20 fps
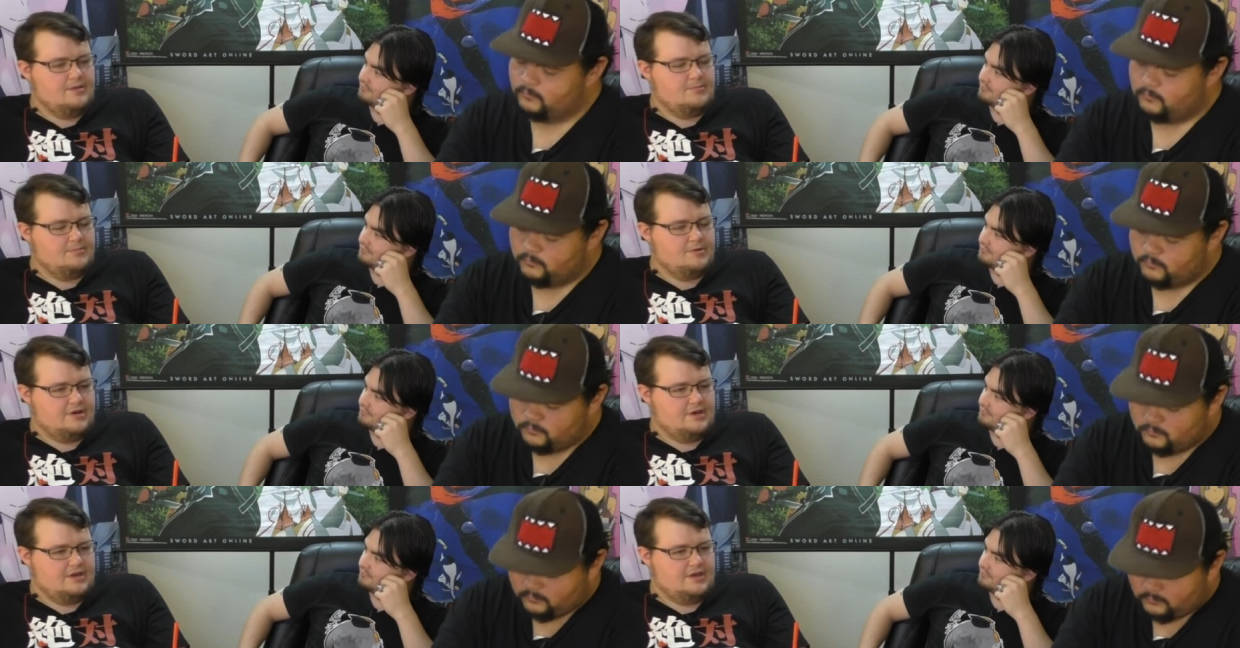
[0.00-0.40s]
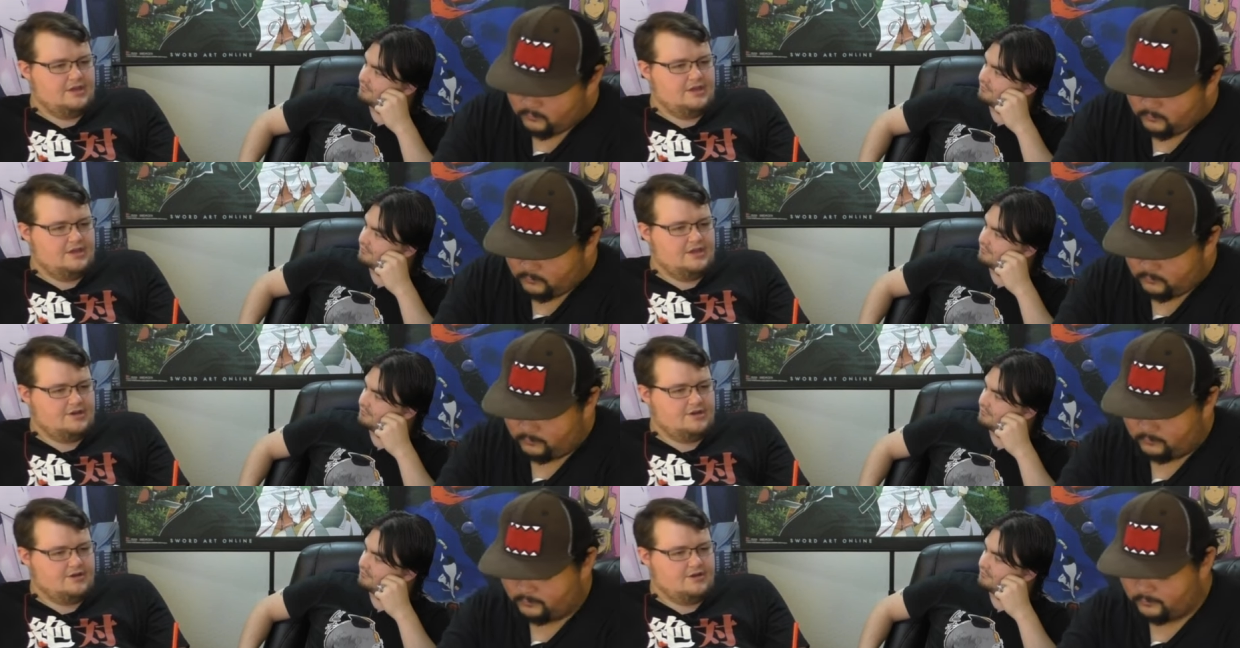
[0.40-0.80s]
Speaker 1: but
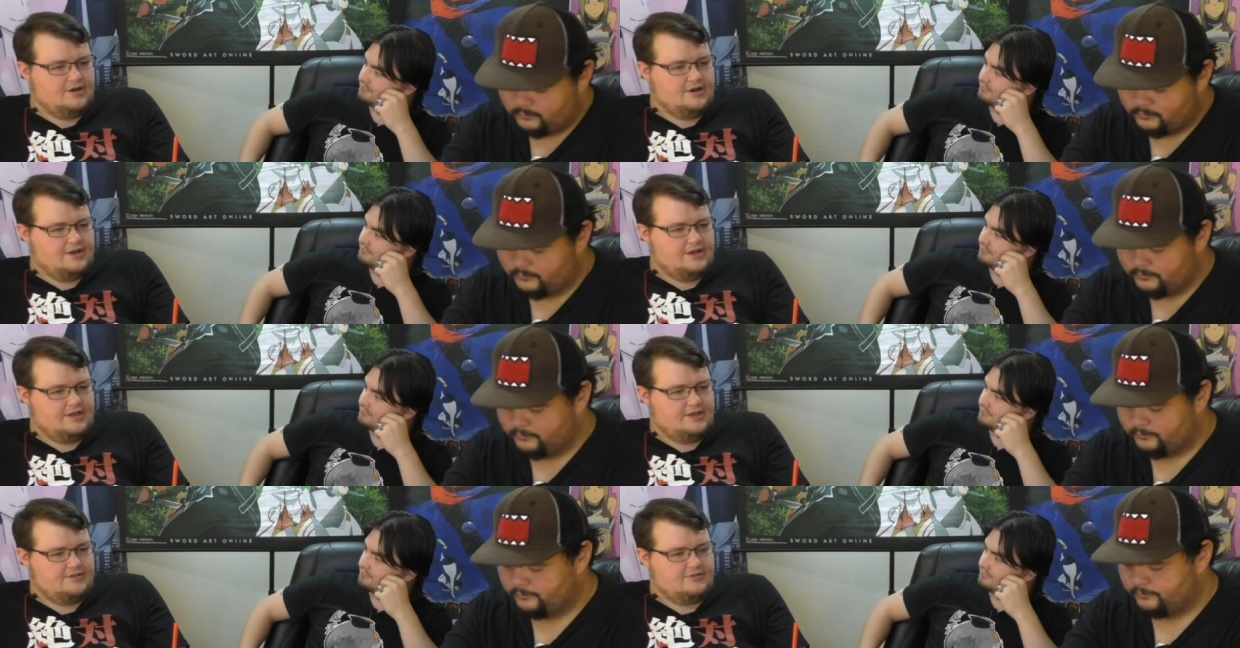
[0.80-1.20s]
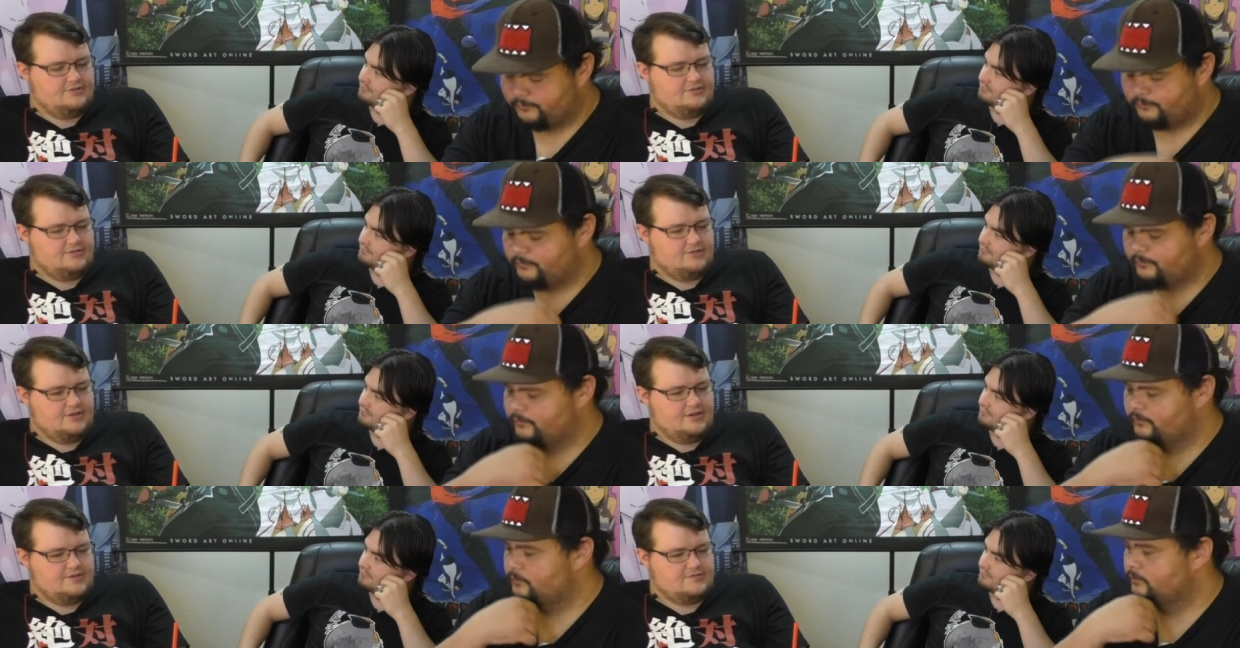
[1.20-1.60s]
in her
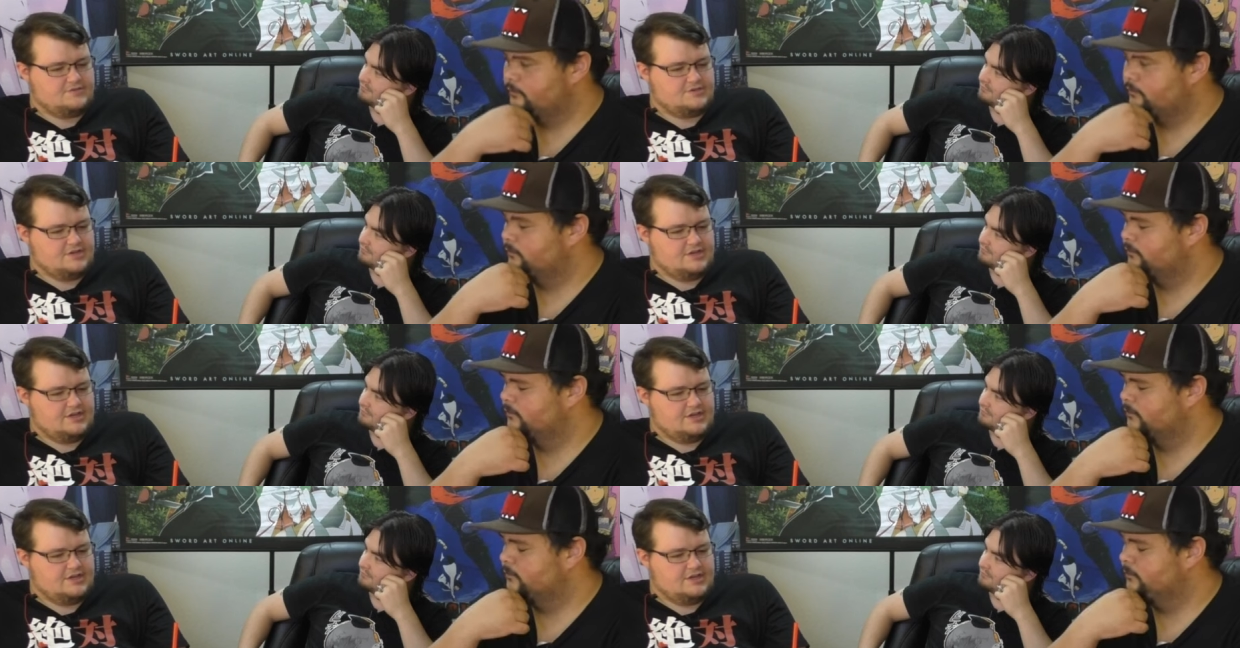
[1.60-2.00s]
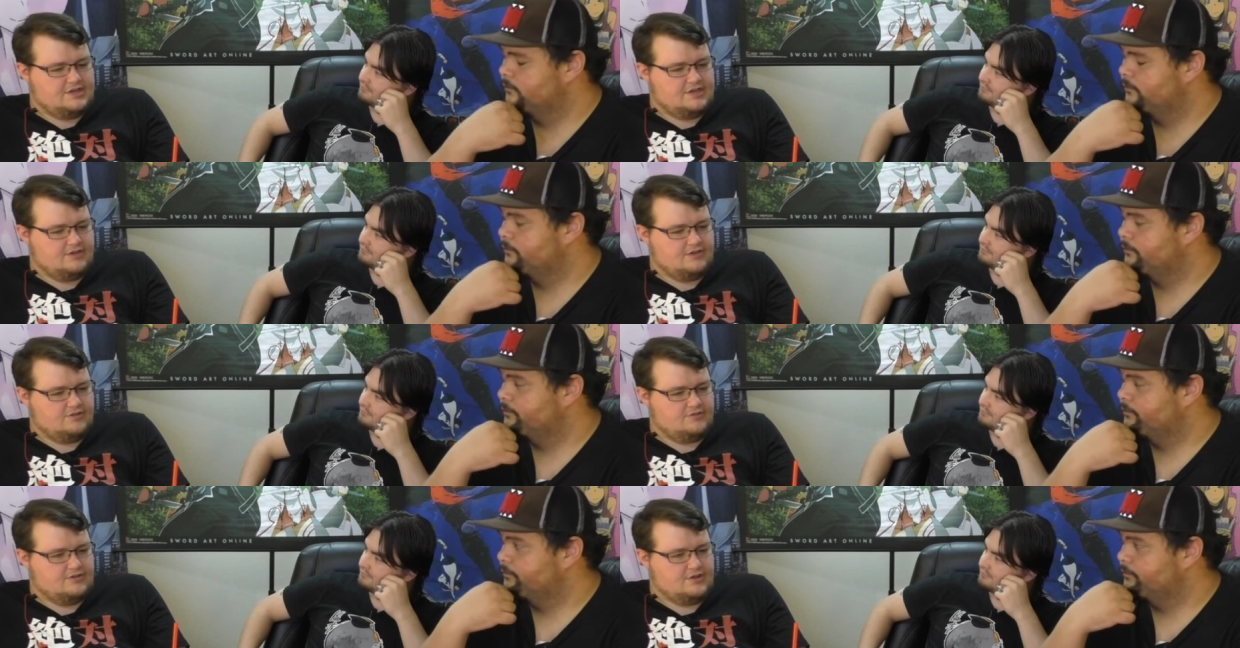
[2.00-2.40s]
eyes, if she
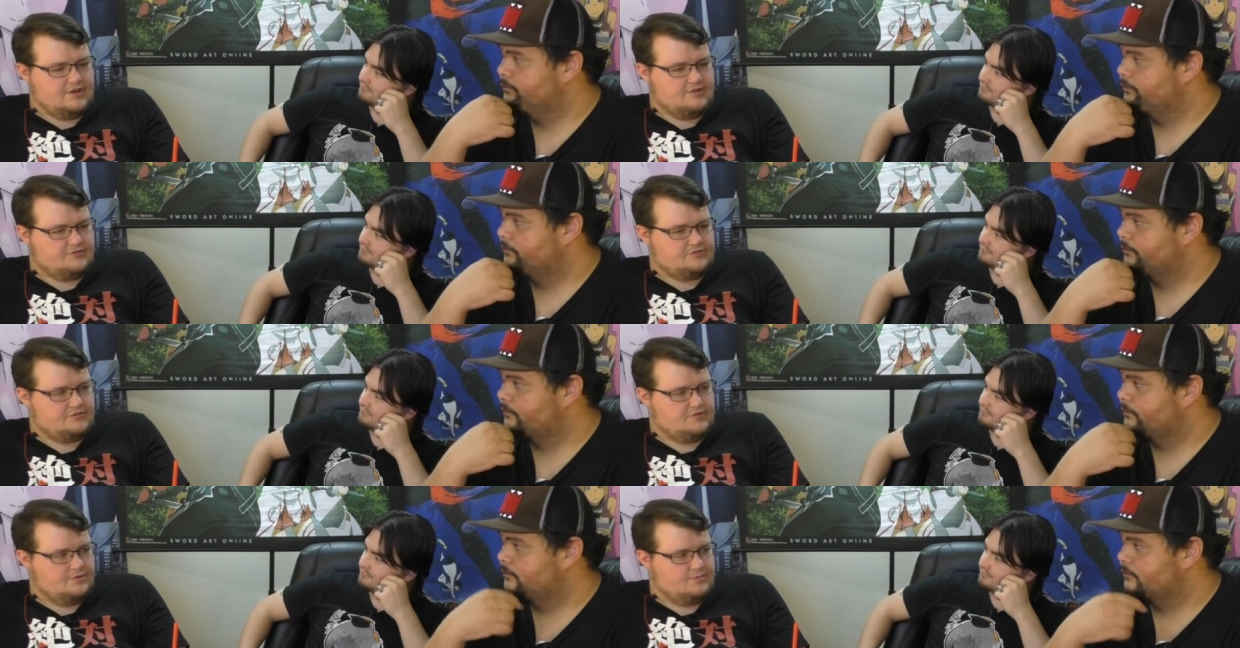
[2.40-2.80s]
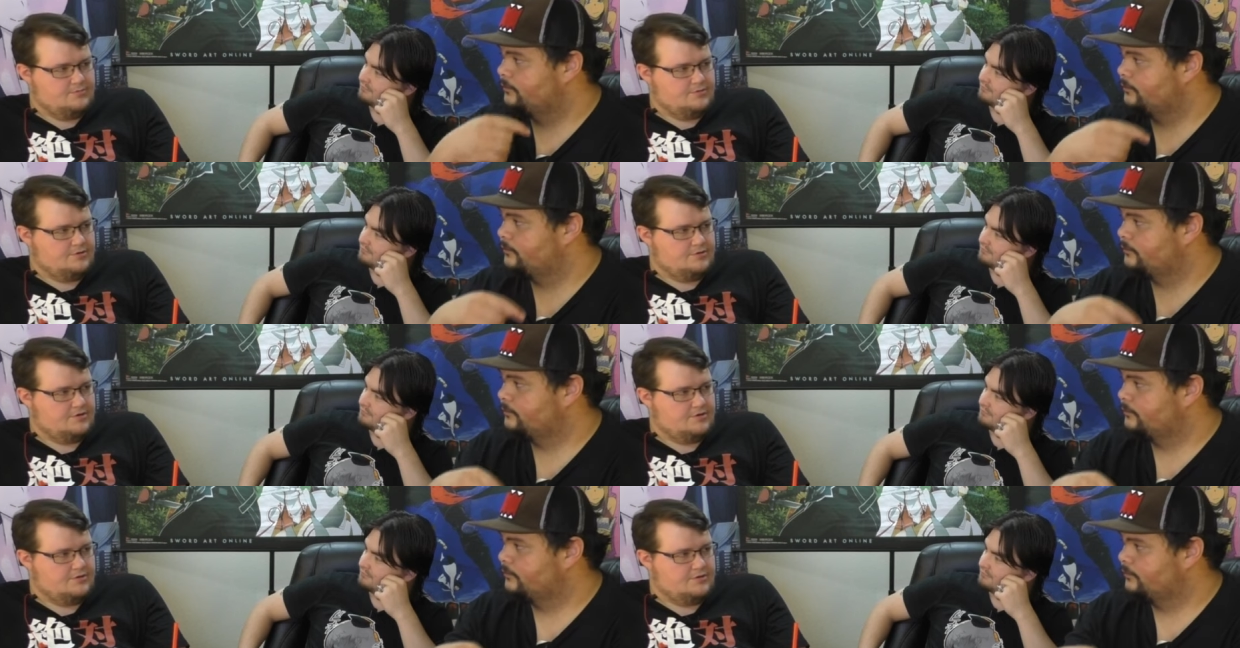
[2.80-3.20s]
kills off
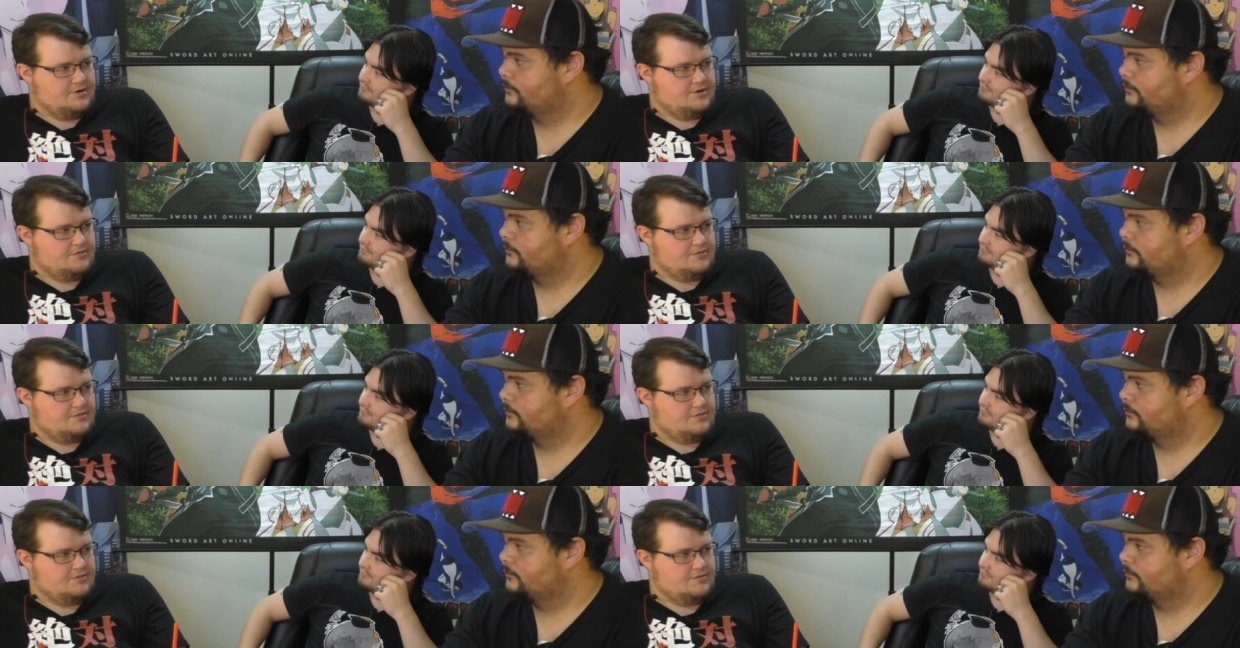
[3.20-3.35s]
Subaru